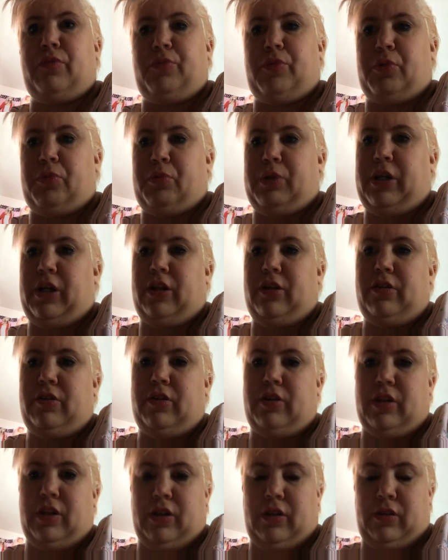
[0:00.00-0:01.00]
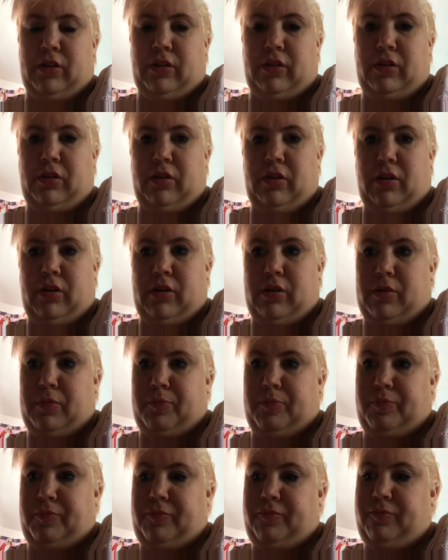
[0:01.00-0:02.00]
well, we got to the
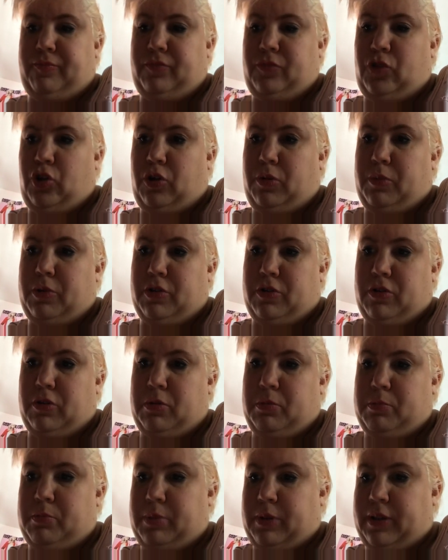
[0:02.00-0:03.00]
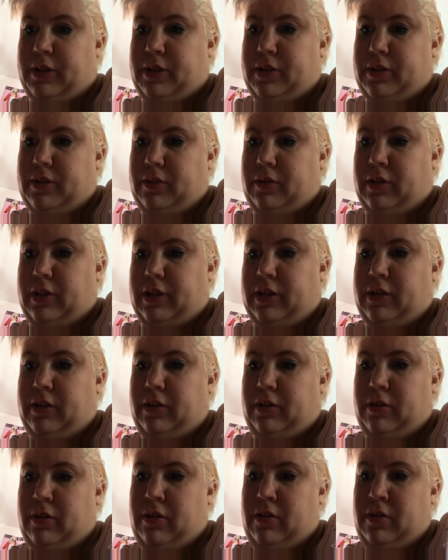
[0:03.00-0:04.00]
terminal by like